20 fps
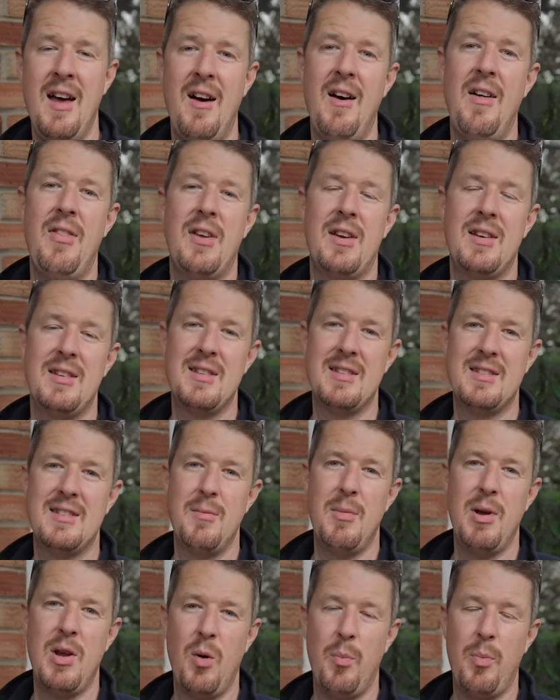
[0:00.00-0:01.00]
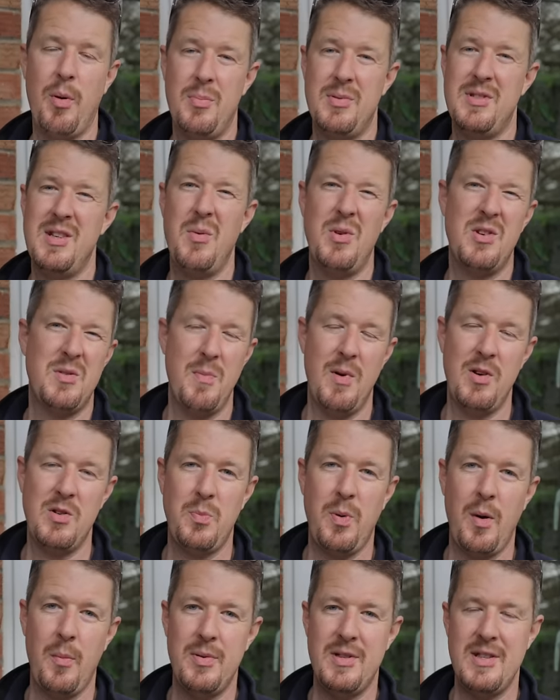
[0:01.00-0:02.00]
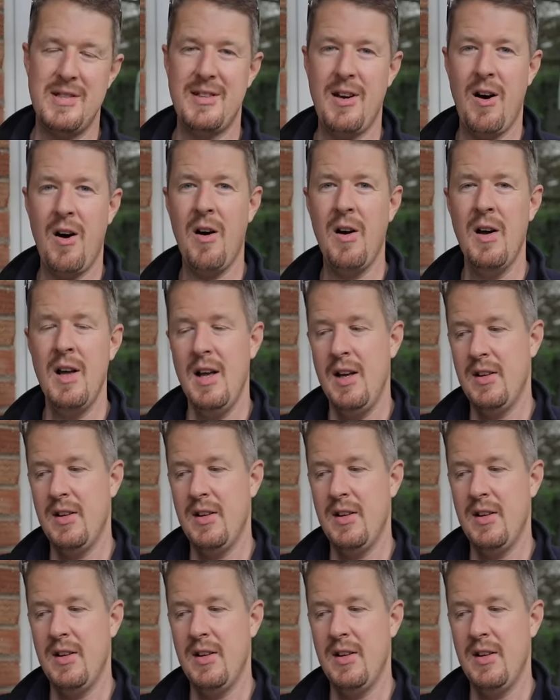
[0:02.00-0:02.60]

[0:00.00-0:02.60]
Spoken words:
earthing system at your property, which most properties are.